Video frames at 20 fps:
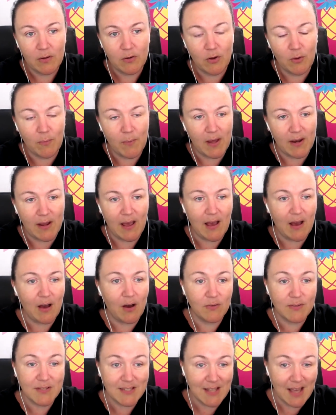no matter
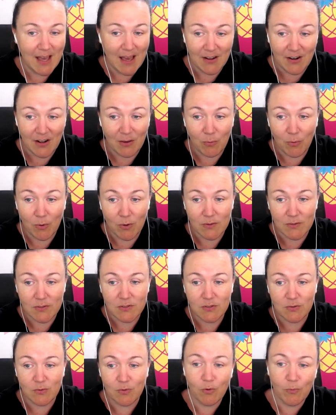how sad I
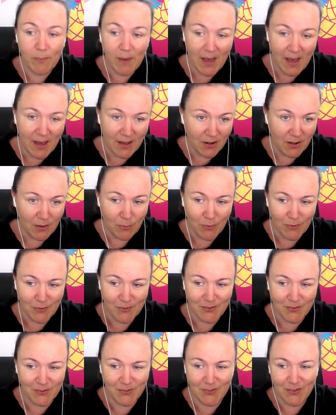was or mad I
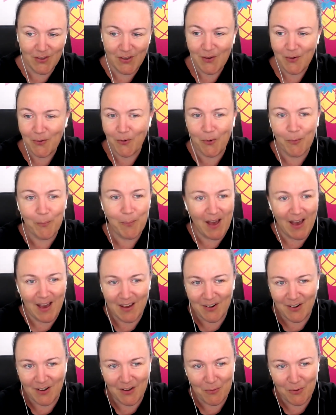was or
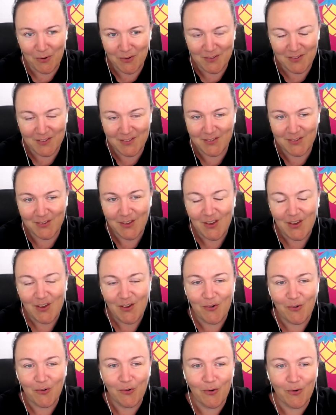bad I was
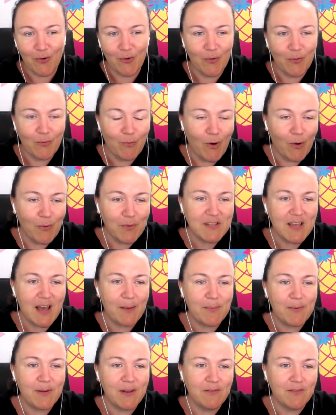or what was
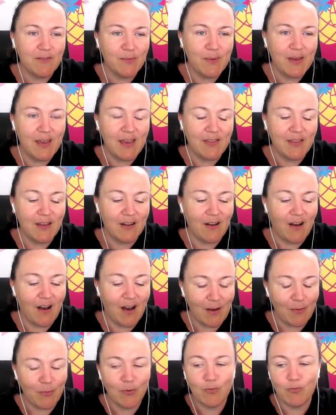happening for me, that
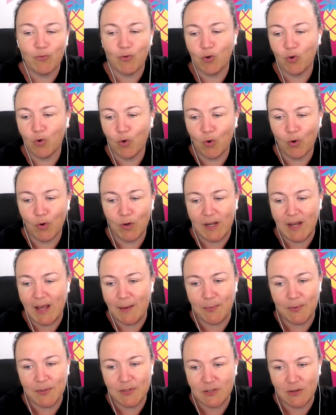I would record an
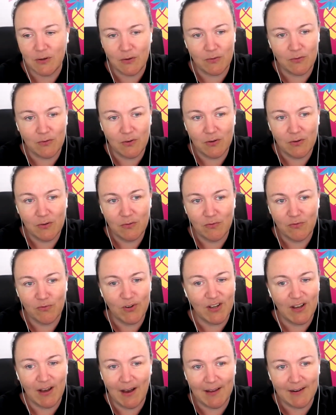episode
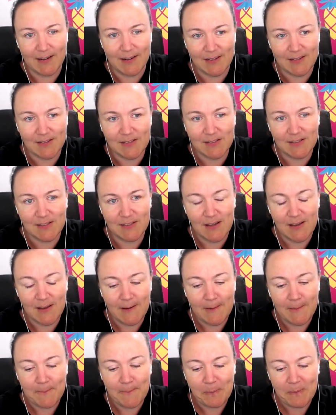regardless.
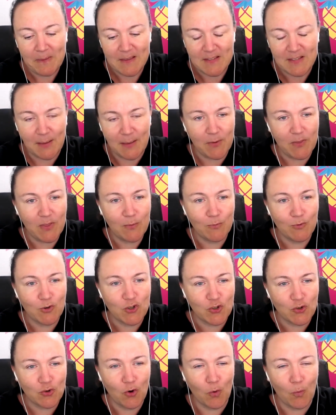Some of them were
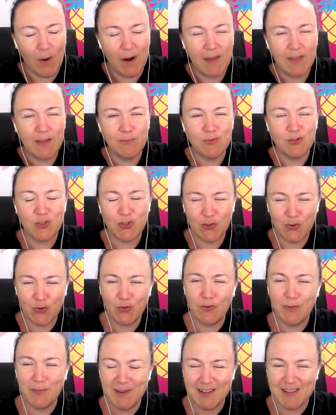short. One of them was
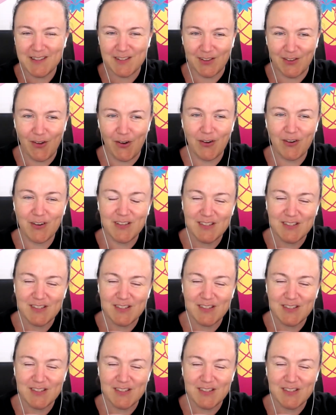2 minutes long